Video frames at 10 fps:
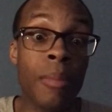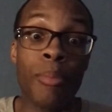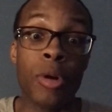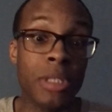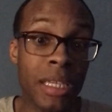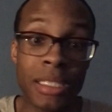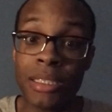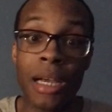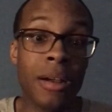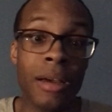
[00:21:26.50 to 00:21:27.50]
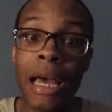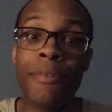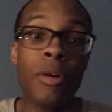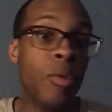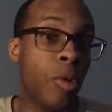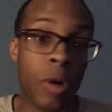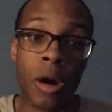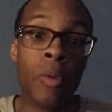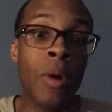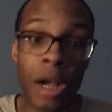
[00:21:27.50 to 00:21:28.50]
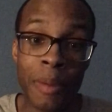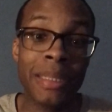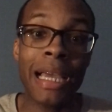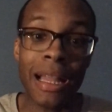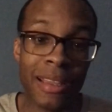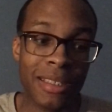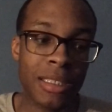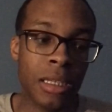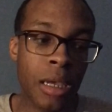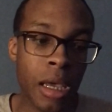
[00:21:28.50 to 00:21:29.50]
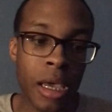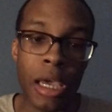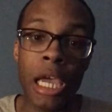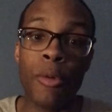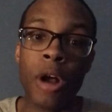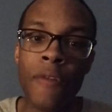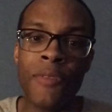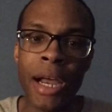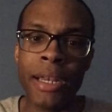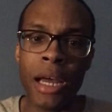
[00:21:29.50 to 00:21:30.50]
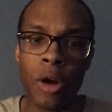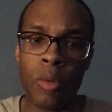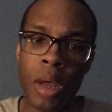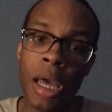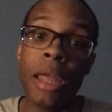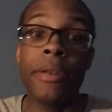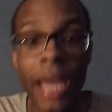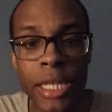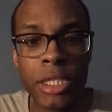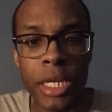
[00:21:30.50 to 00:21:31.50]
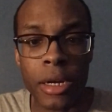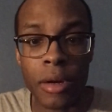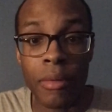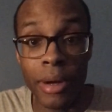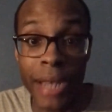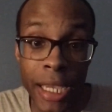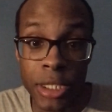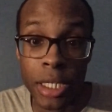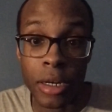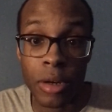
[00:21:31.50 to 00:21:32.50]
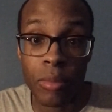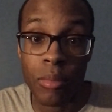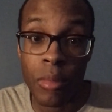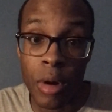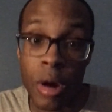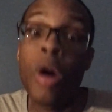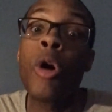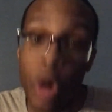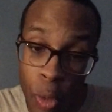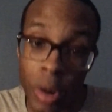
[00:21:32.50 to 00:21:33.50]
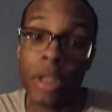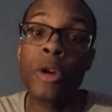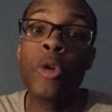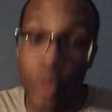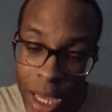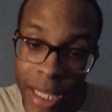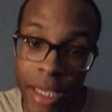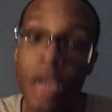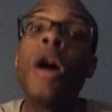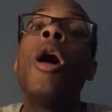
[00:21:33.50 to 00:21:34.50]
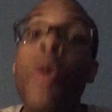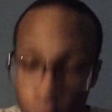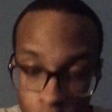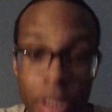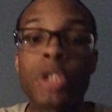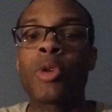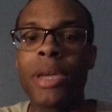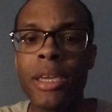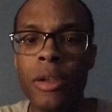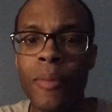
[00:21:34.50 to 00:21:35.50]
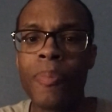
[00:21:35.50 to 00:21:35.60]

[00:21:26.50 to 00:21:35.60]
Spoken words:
Porzingis not gonna have a warm welcome in Dallas. And we're gonna find out next year, who really won the trade.